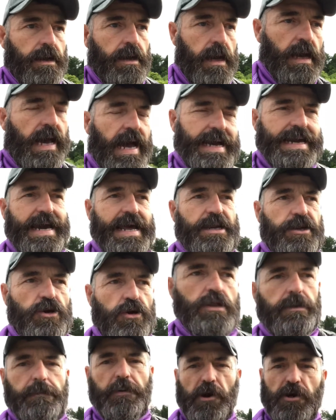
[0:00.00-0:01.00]
I got to
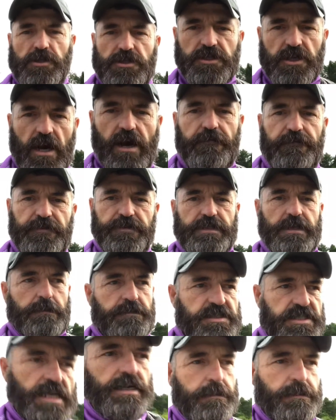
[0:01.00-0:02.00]
go to the post office. I'm
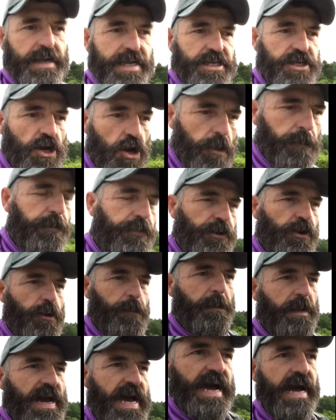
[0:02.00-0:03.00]
sending my
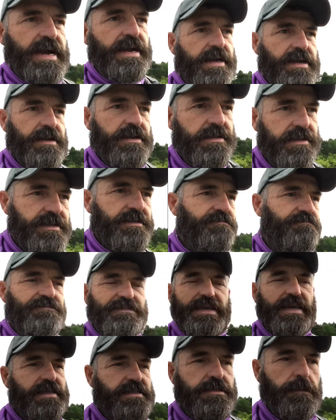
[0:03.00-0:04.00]
GoPro back.
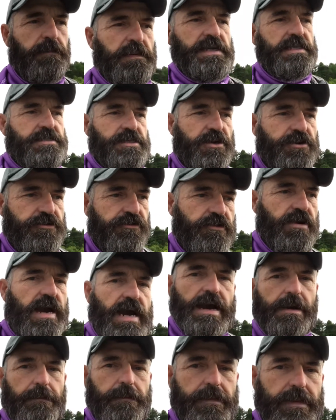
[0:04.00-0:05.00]
Thing's a piece of
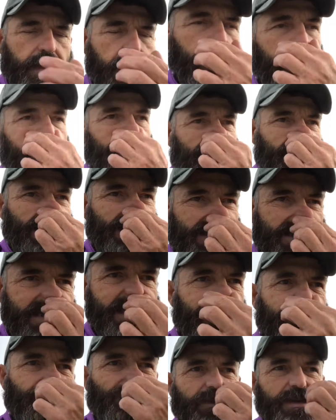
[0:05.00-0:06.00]
crap. At least
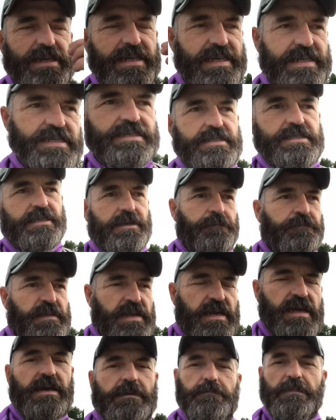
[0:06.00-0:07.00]
this one is.
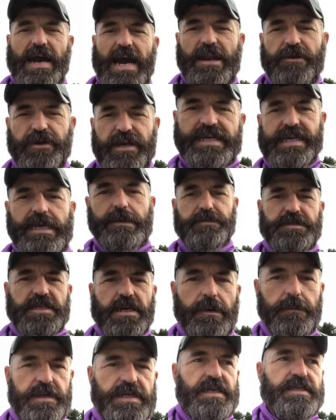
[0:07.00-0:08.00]
Battery keeps
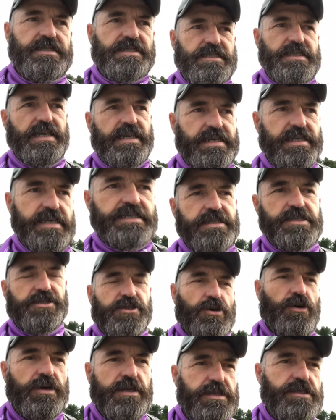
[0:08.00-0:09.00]
coming unseated,
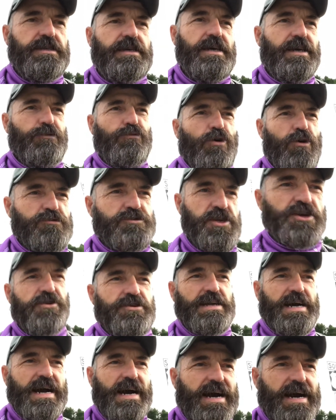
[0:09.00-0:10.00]
so it won't
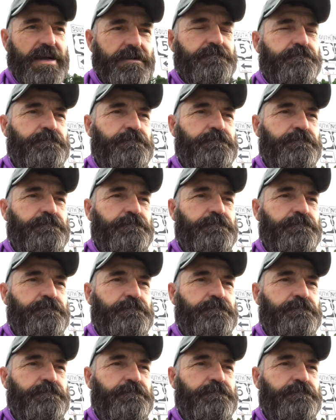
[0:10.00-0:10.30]
turn on.